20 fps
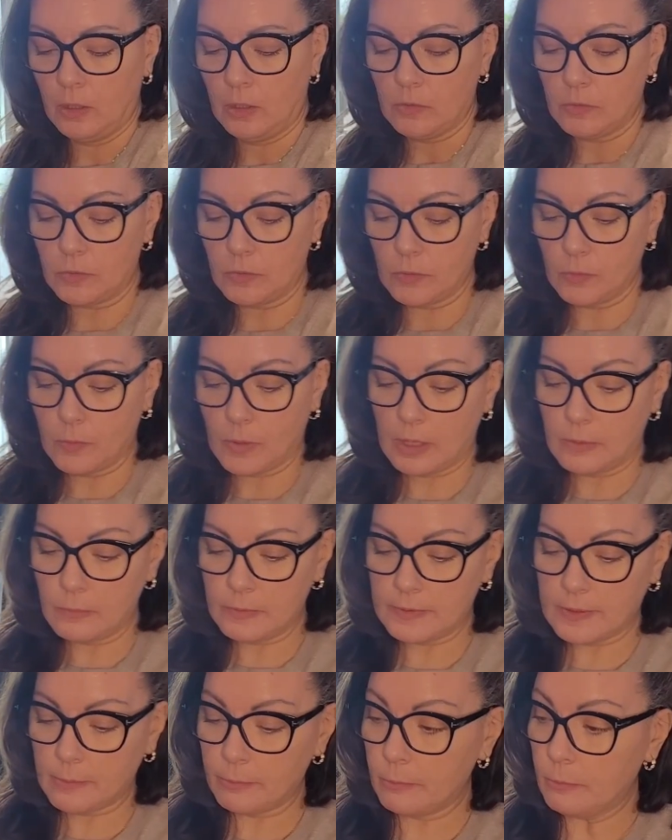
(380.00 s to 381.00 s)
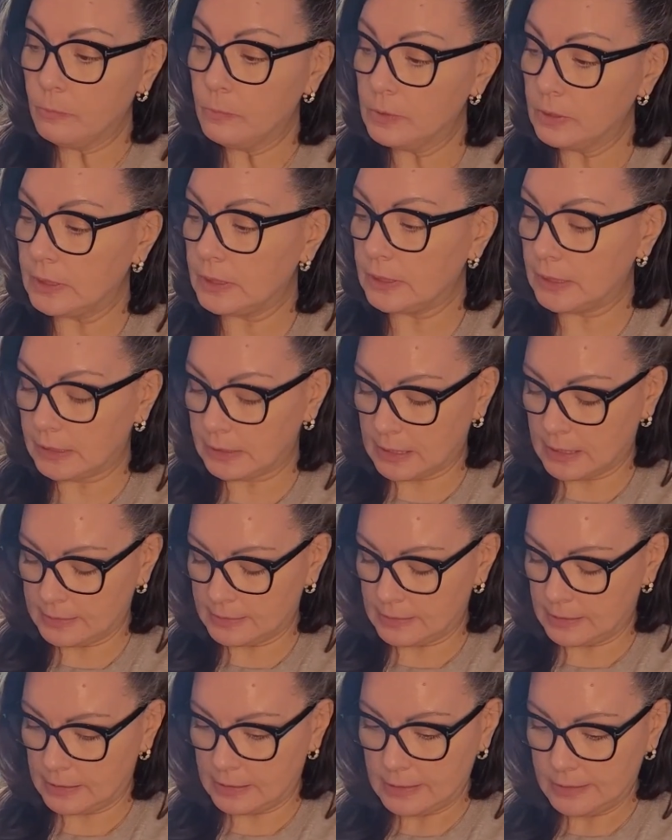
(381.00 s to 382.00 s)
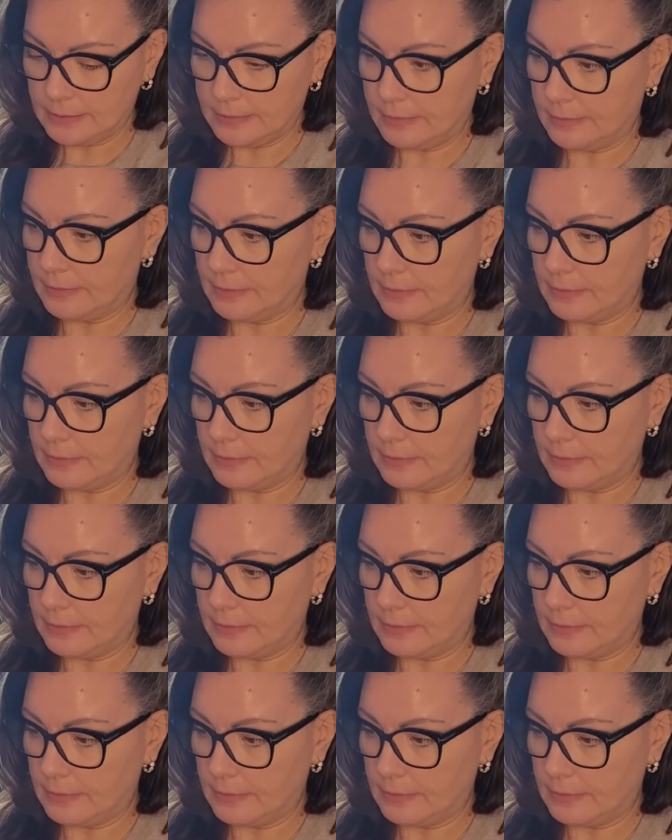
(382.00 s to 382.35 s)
So I was up really late last night.